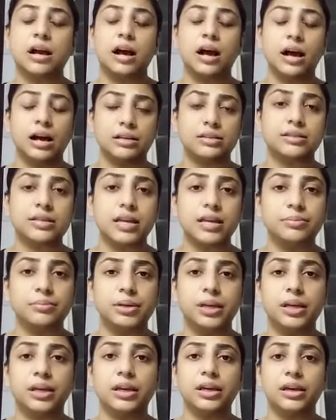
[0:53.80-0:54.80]
asking
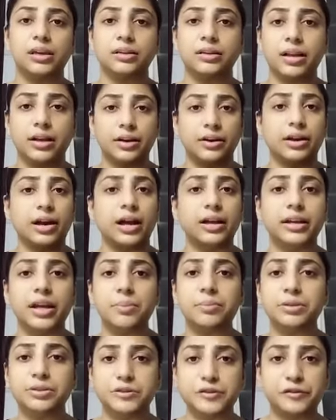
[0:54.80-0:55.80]
me they are
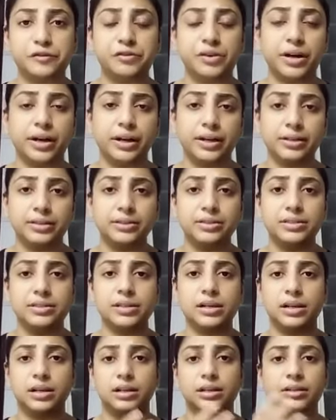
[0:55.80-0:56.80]
unable to find
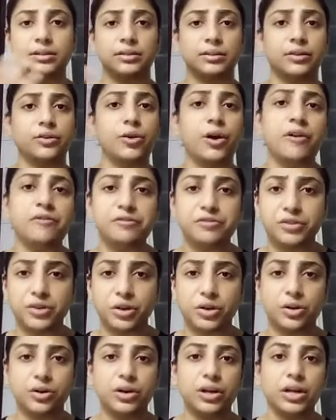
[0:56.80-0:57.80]
uh, gram
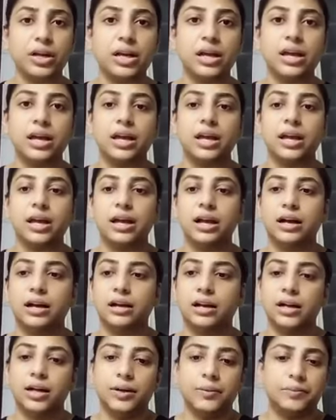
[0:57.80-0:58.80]
flour
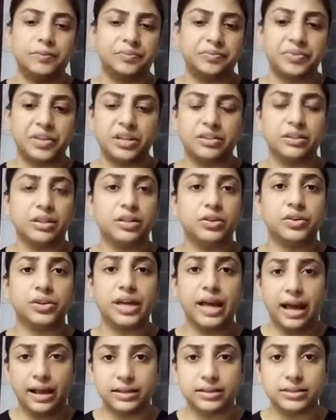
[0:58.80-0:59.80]
um, in the
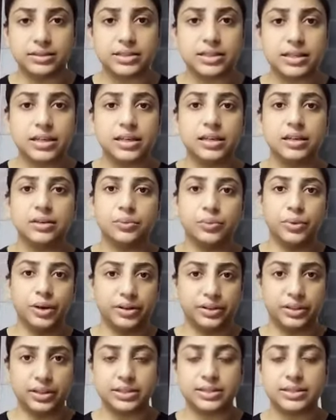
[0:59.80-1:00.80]
locality
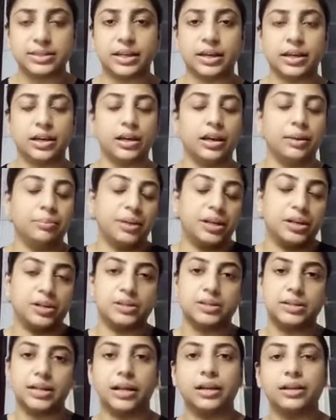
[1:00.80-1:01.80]
where they stay
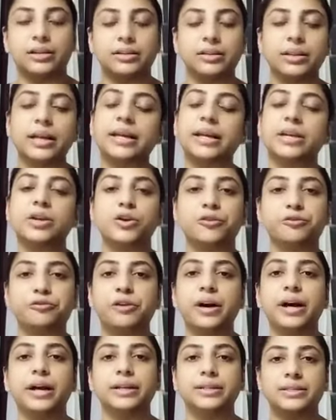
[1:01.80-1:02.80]
because they, they cannot
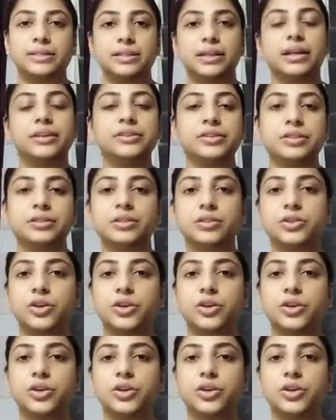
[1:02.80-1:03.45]
find an Indian